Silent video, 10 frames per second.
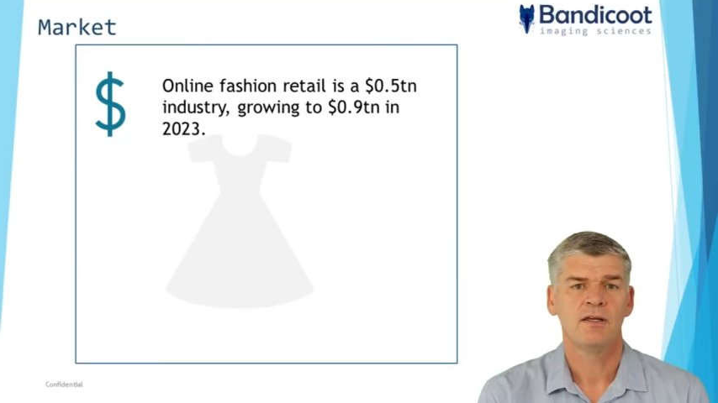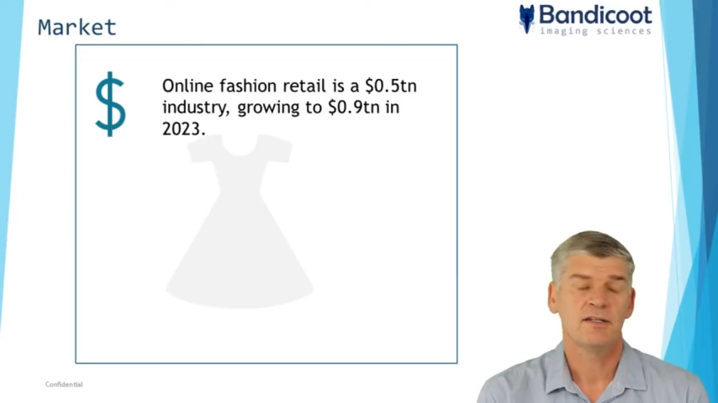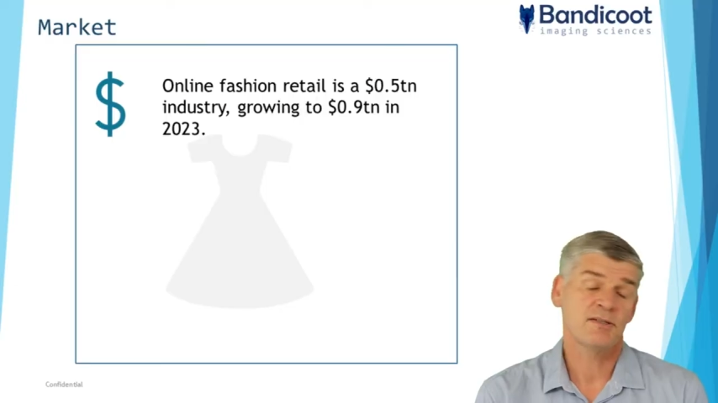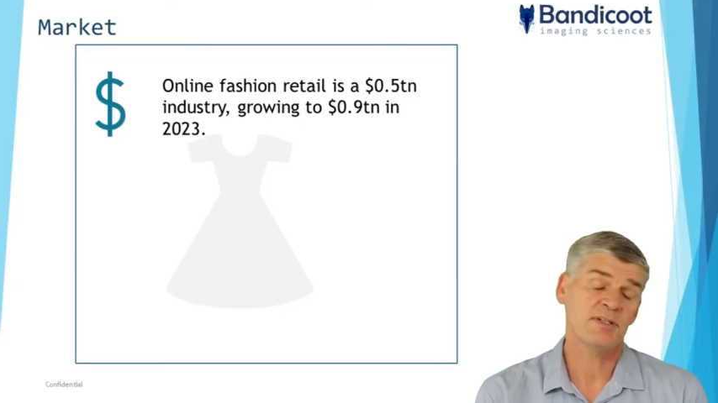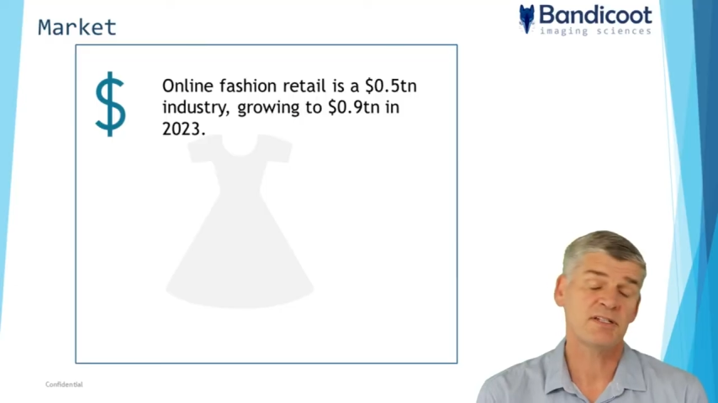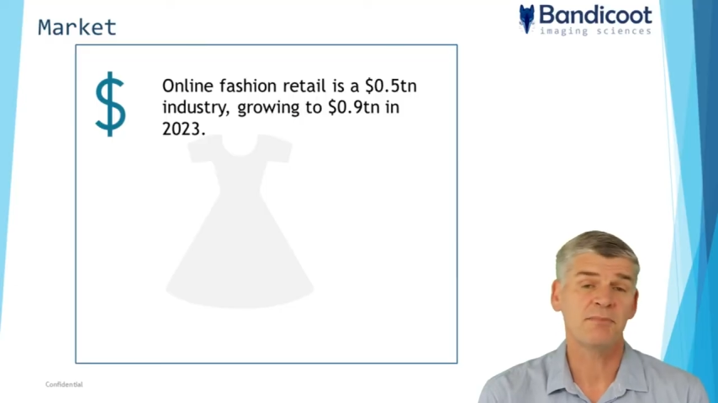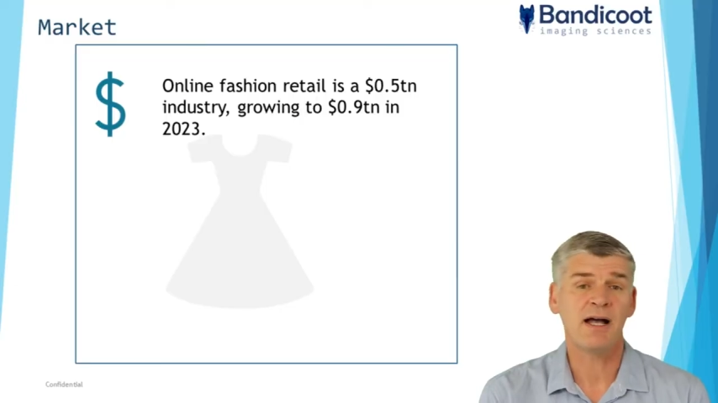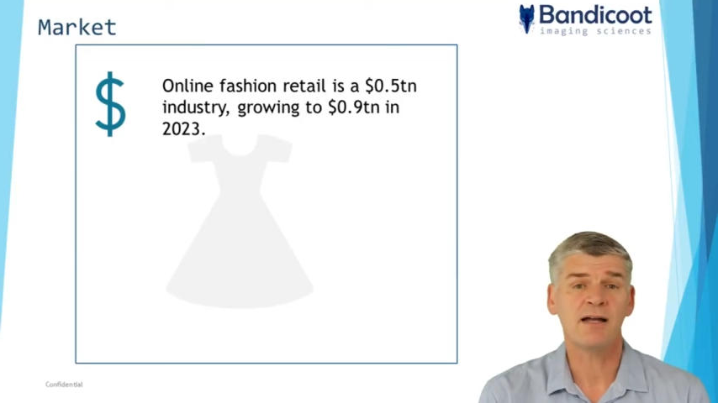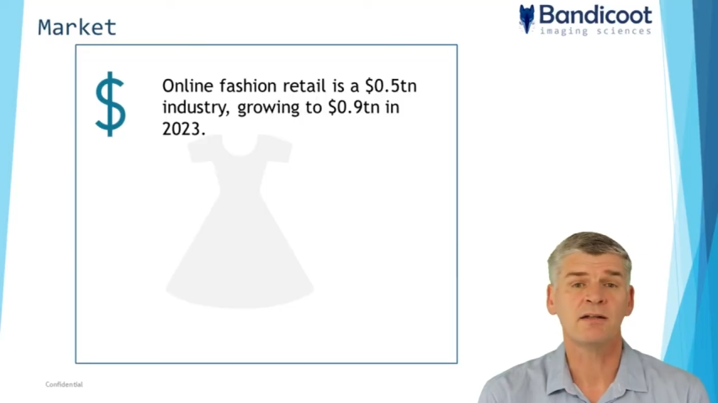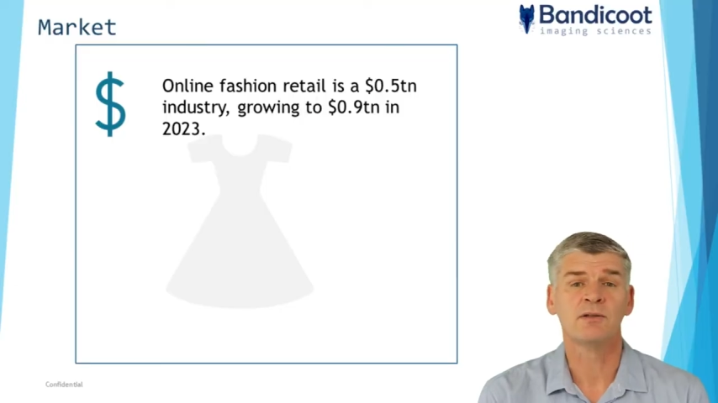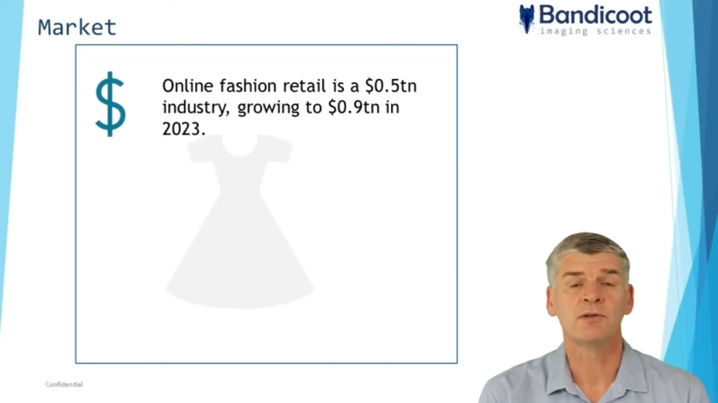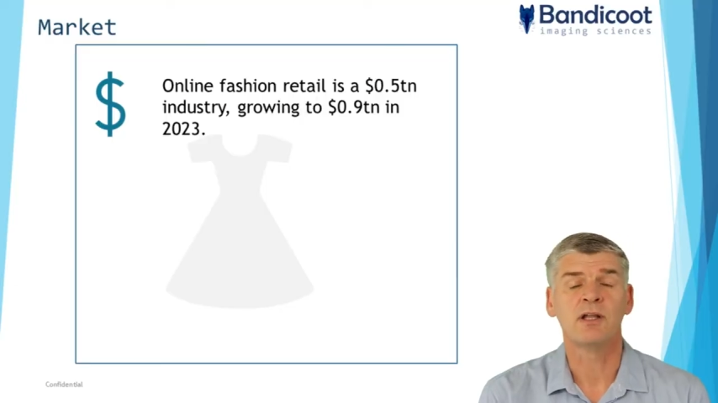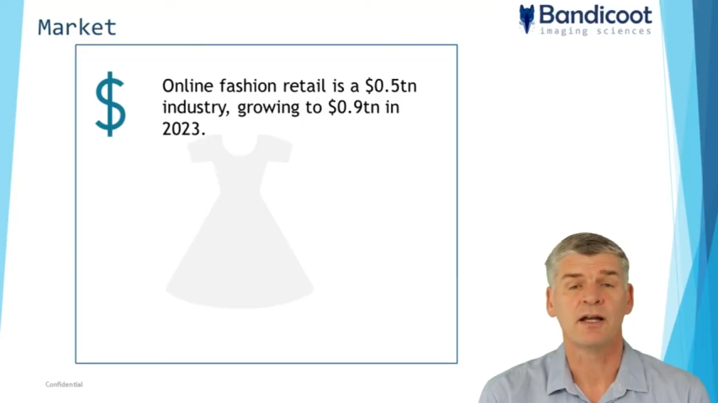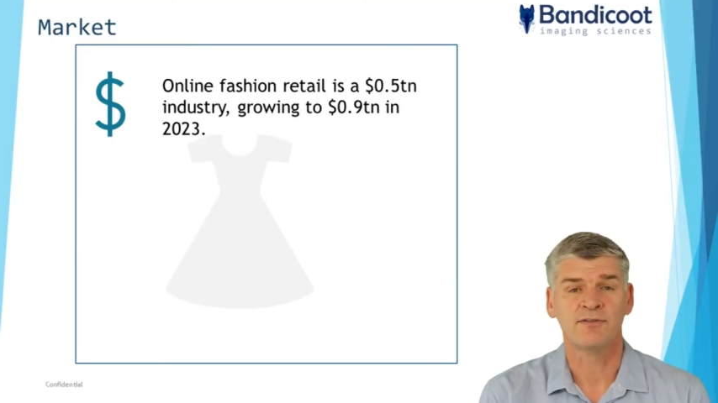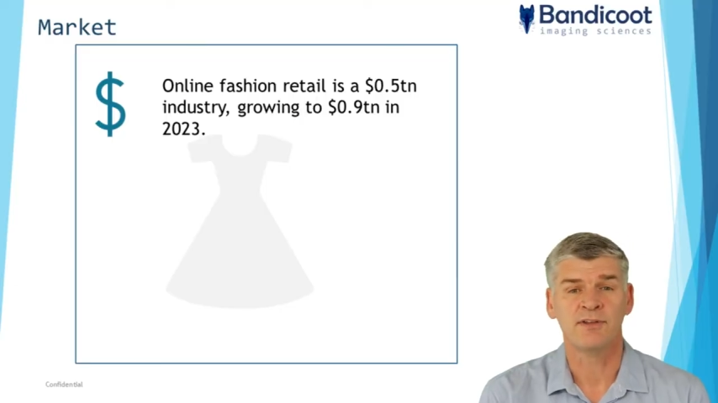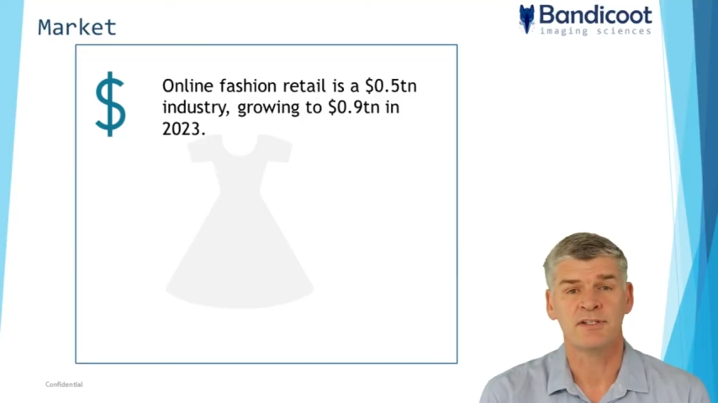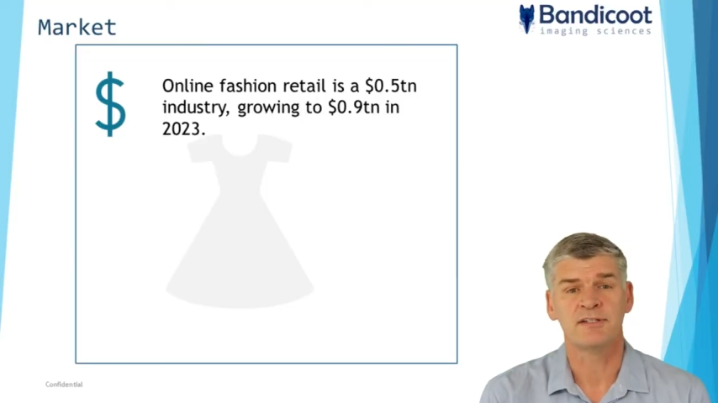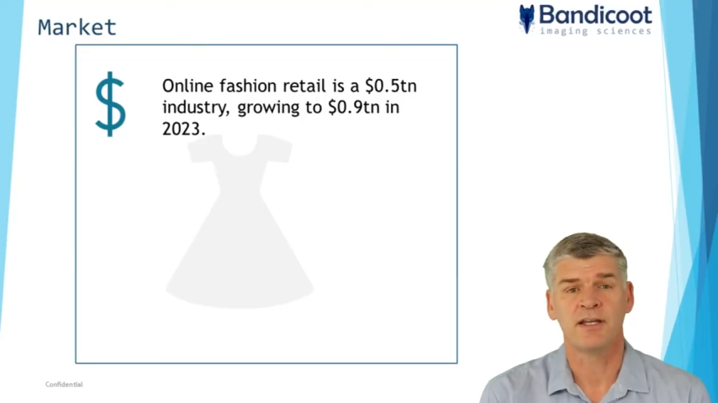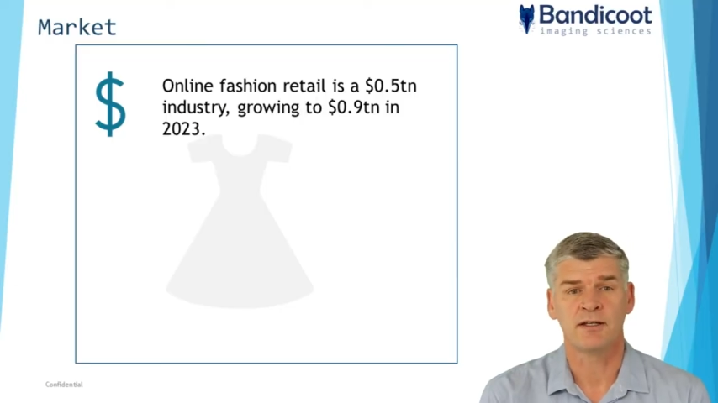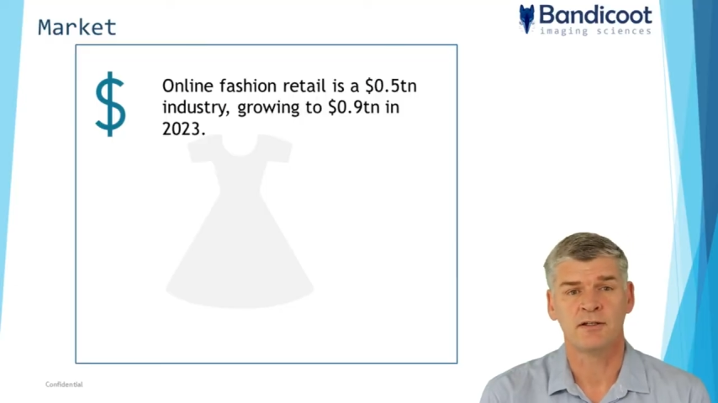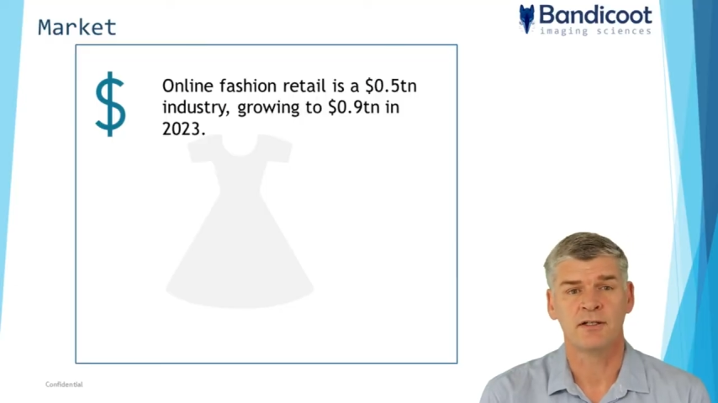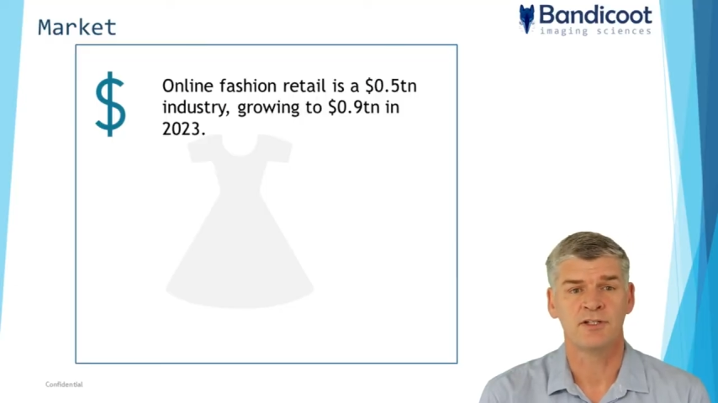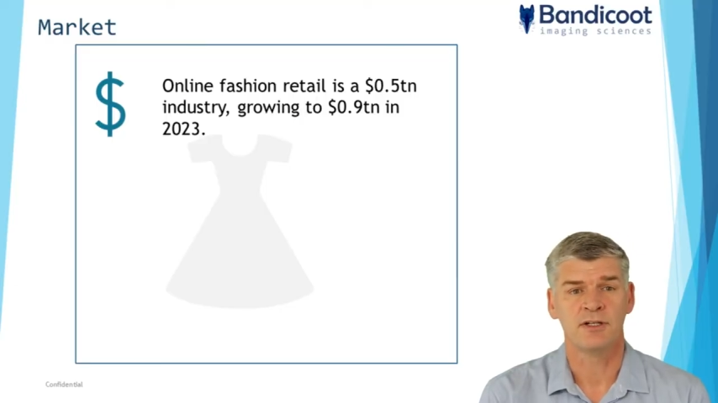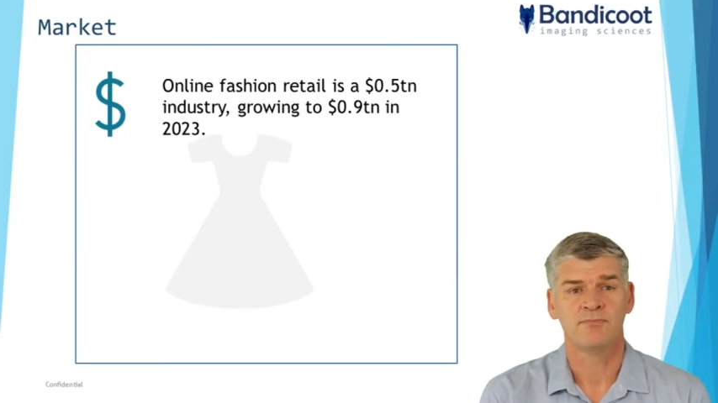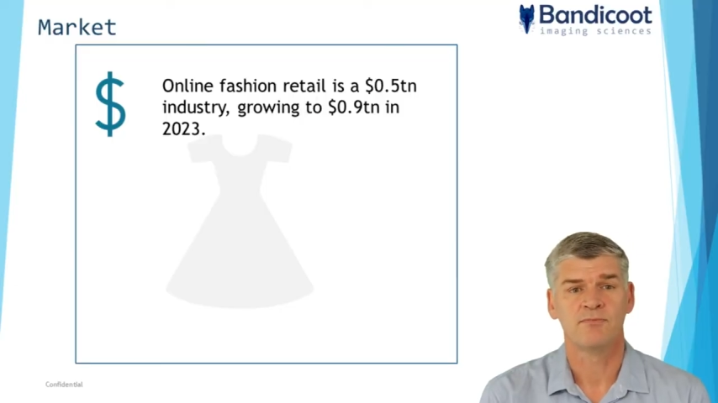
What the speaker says: So what's the market look like for this technology?